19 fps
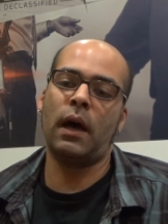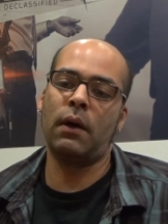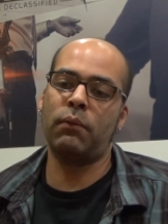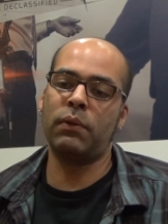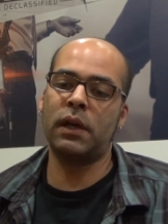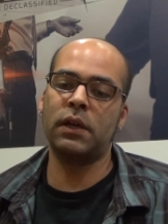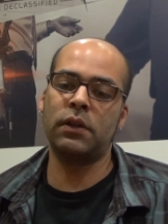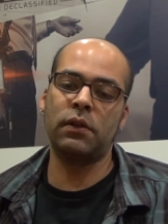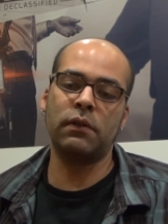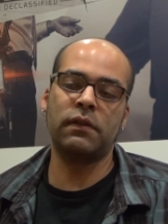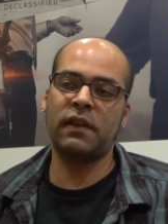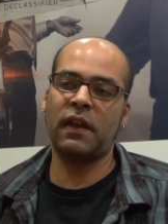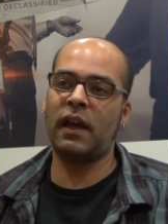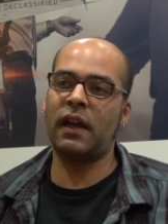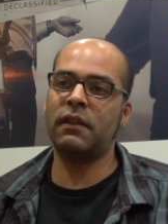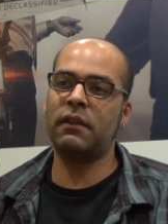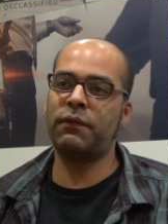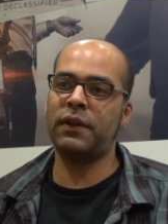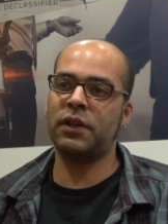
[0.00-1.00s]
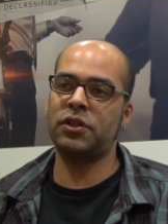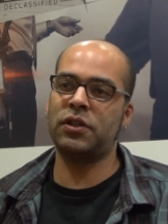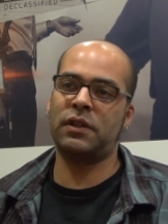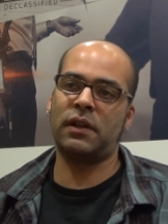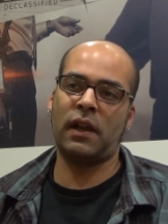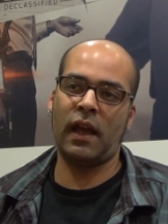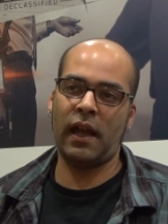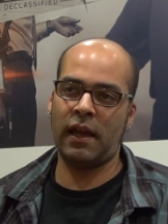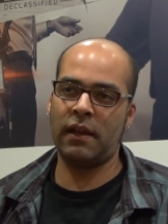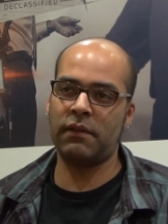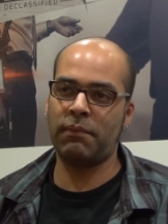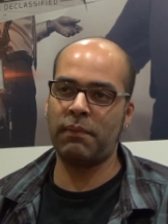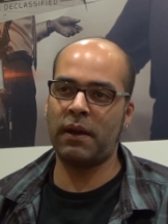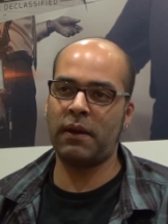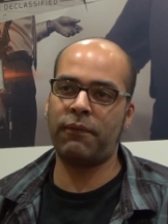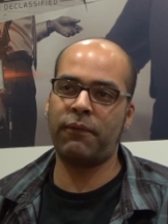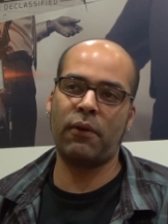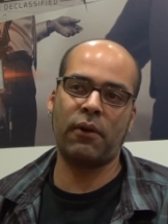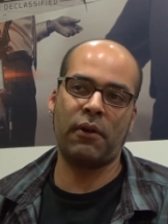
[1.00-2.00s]
we could use science fiction as
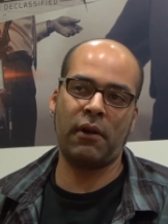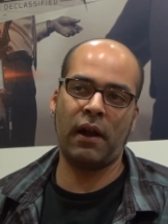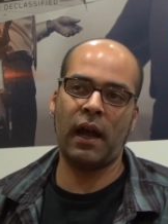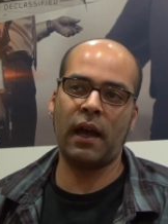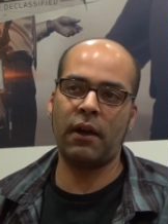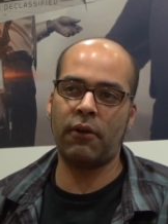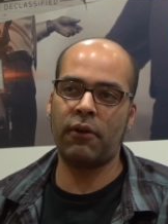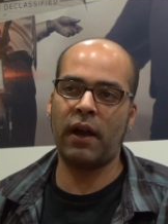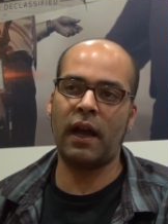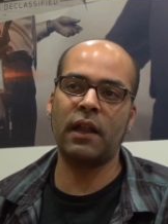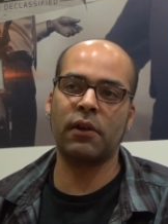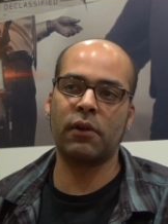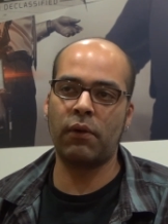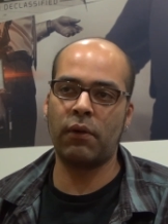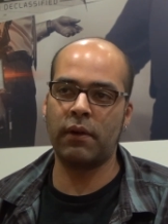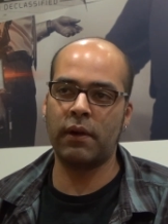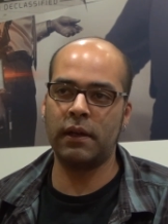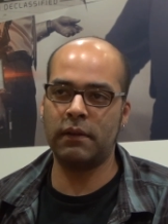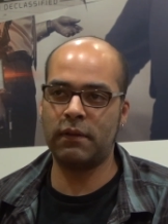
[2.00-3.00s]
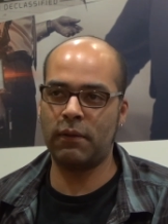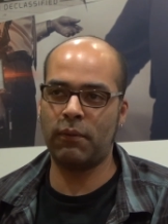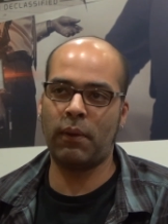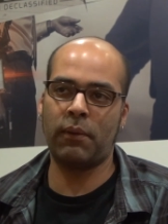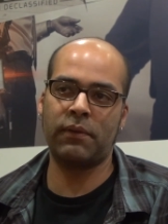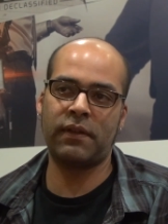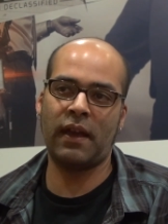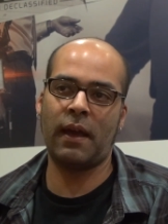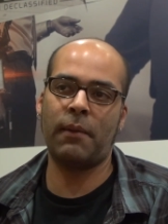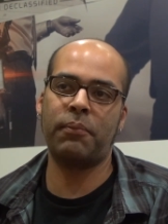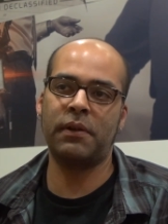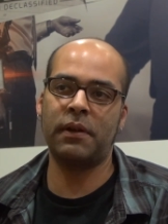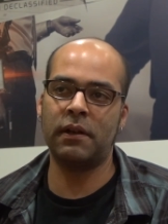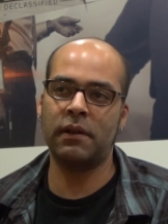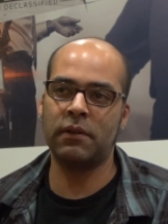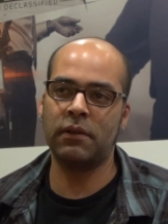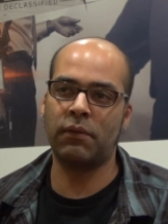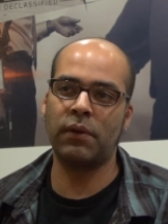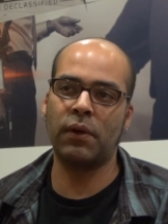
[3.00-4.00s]
metaphor or allegory to what was
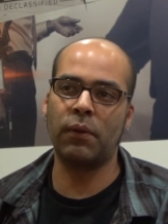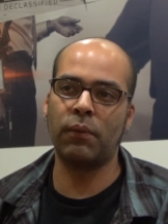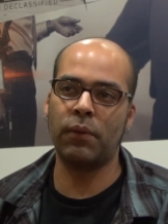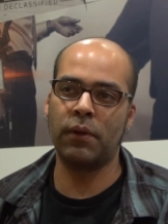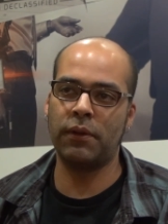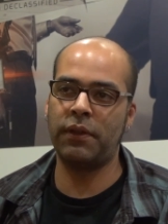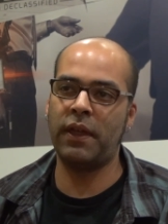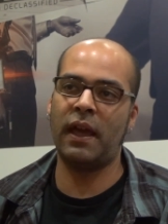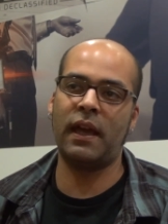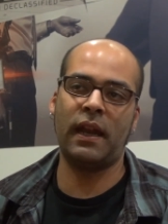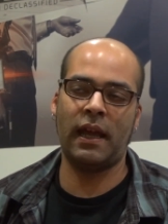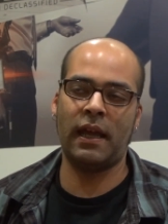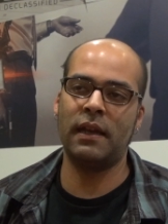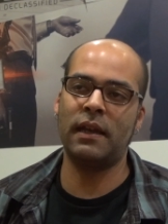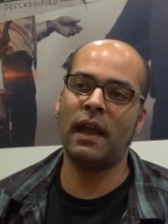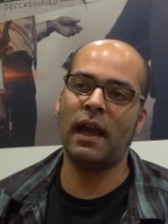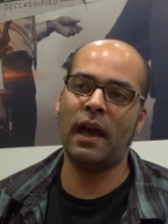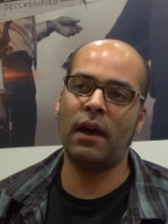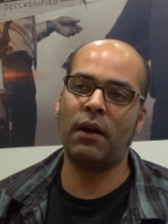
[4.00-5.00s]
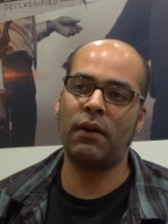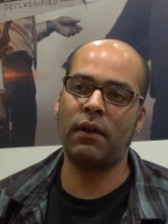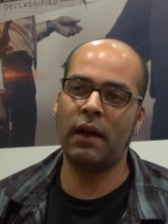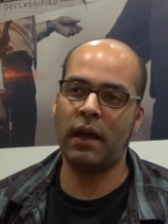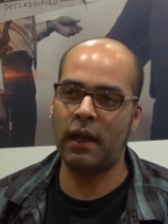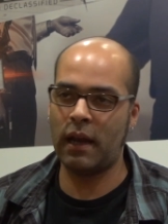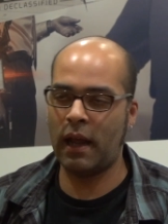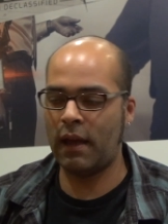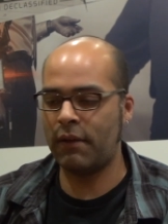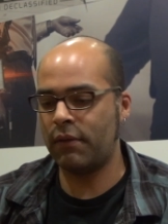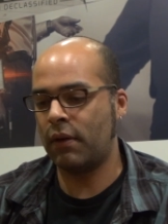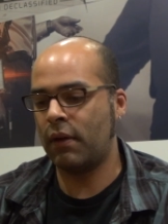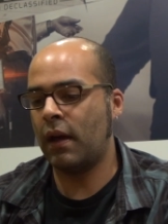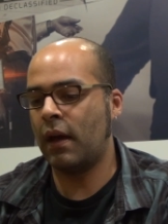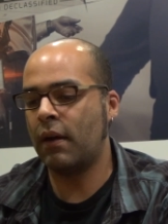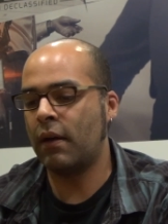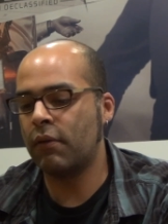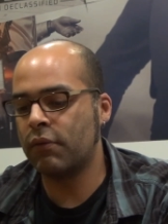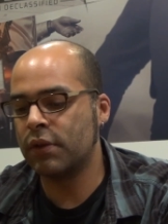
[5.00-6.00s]
happening in the real world then and now and have
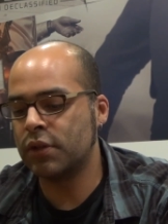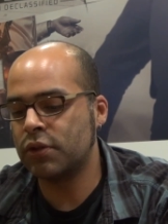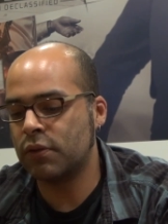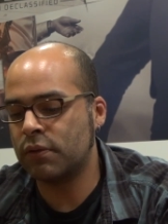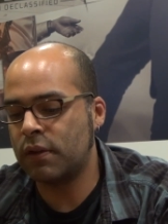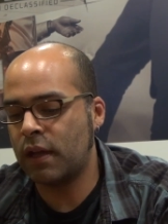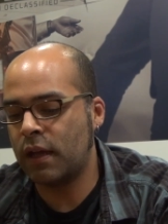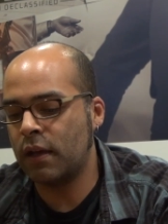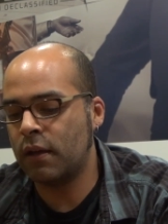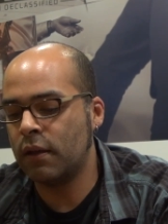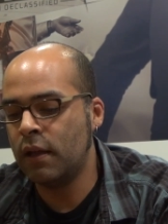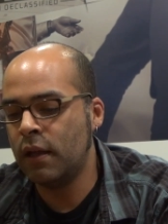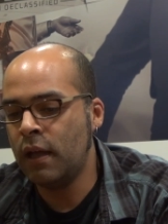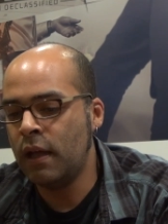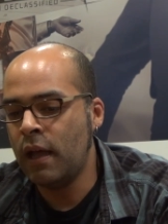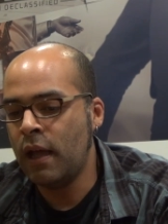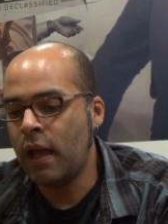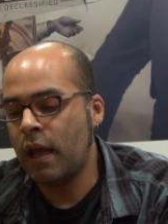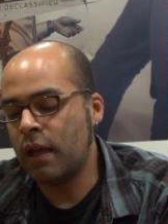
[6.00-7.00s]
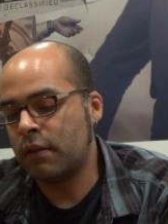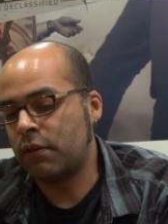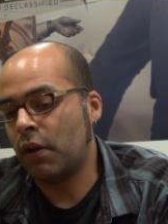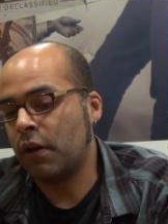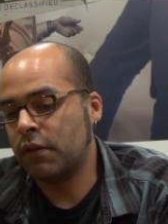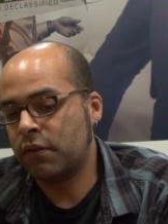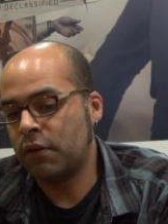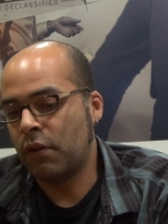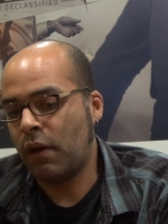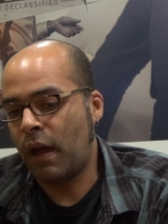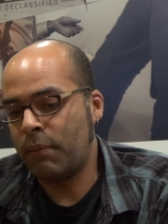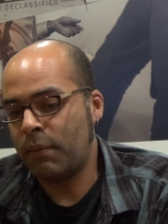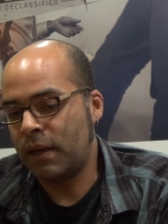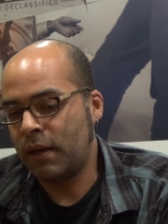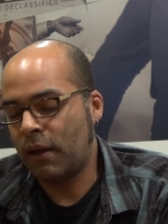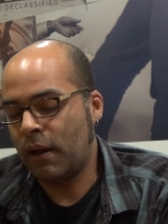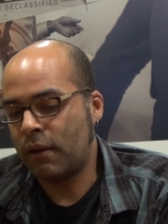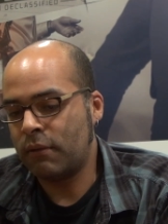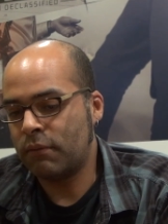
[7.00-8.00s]
a richer tale. It's also,
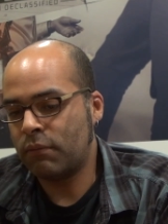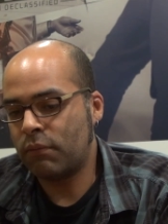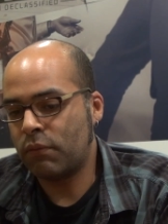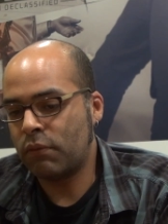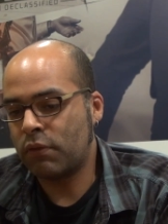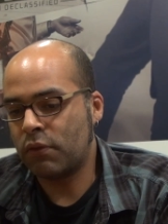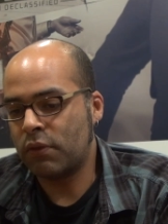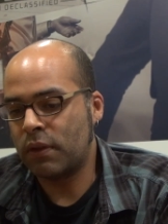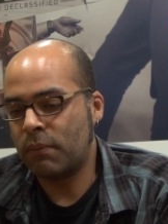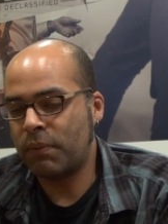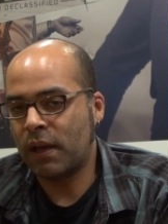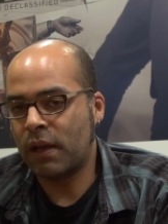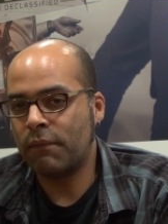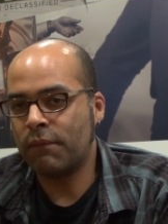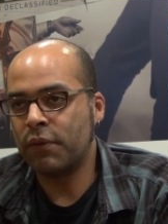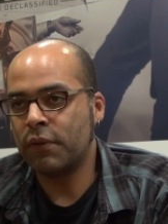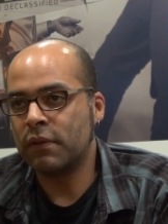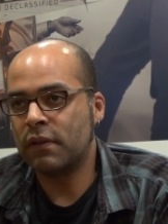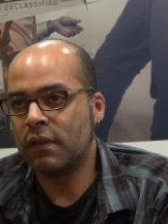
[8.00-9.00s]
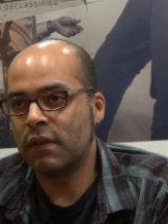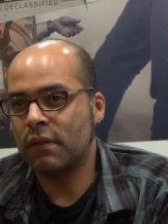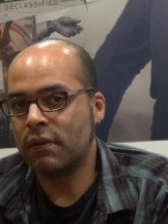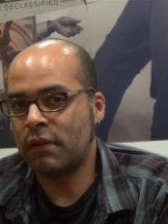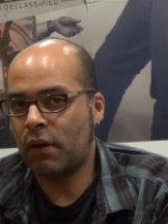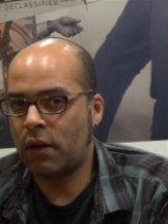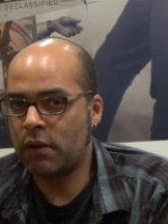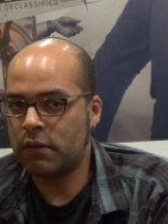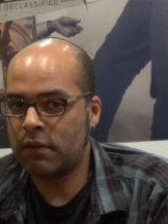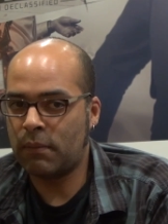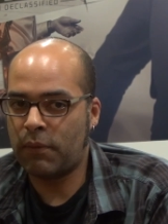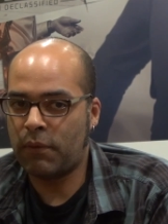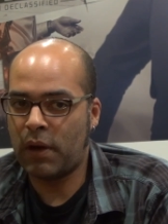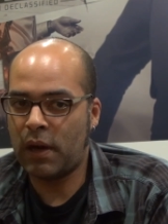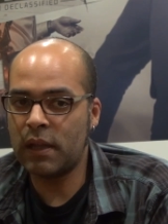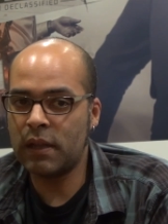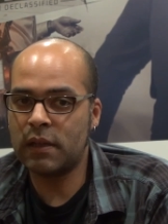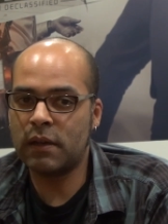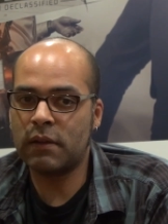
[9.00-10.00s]
and sort of the big influences on some of
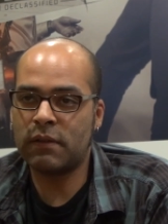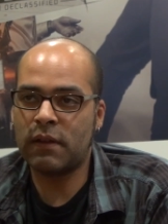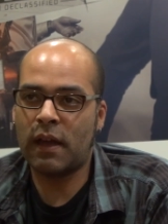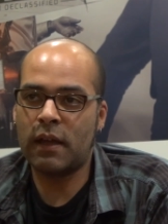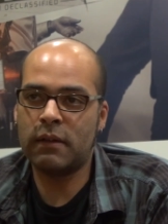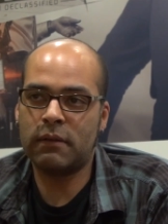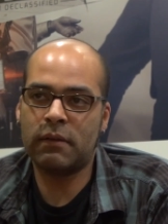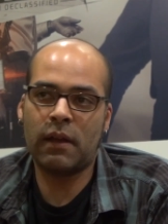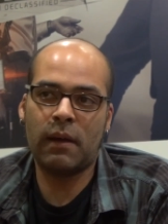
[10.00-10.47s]
our alien designs